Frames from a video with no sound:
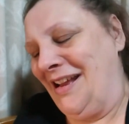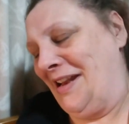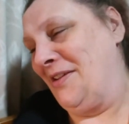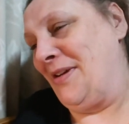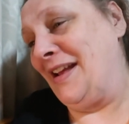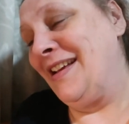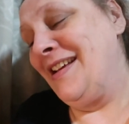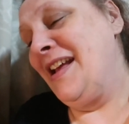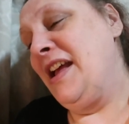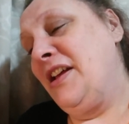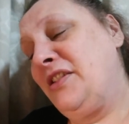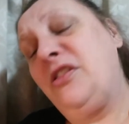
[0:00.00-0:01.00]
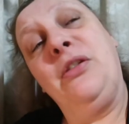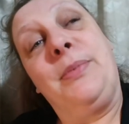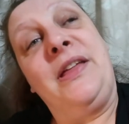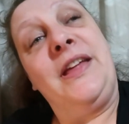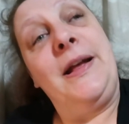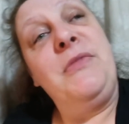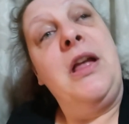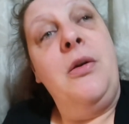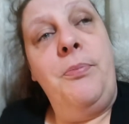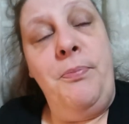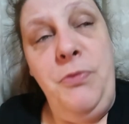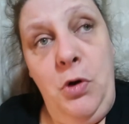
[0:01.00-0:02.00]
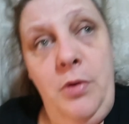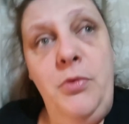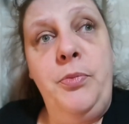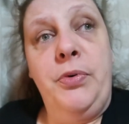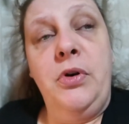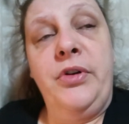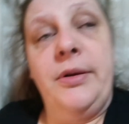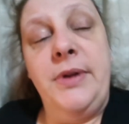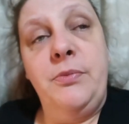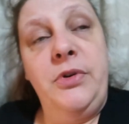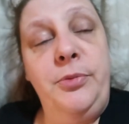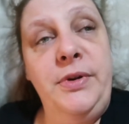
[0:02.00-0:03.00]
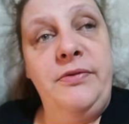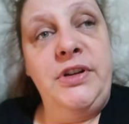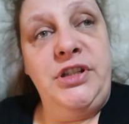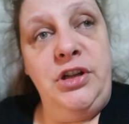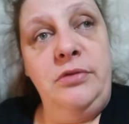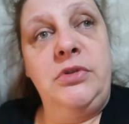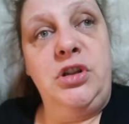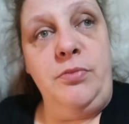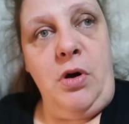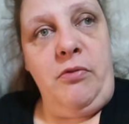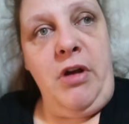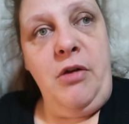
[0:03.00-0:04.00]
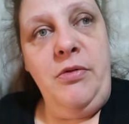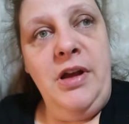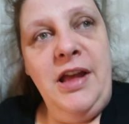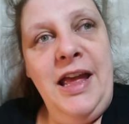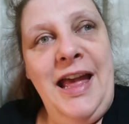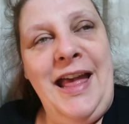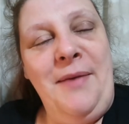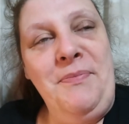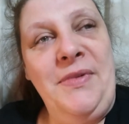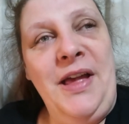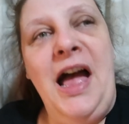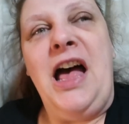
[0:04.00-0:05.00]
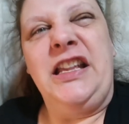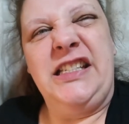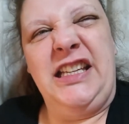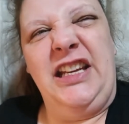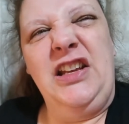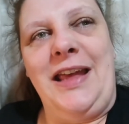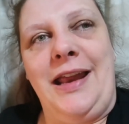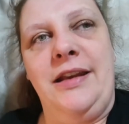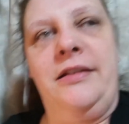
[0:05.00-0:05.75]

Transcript: anyway, sorry about that. Normal programming will be resumed tomorrow. Um, I'll see you then.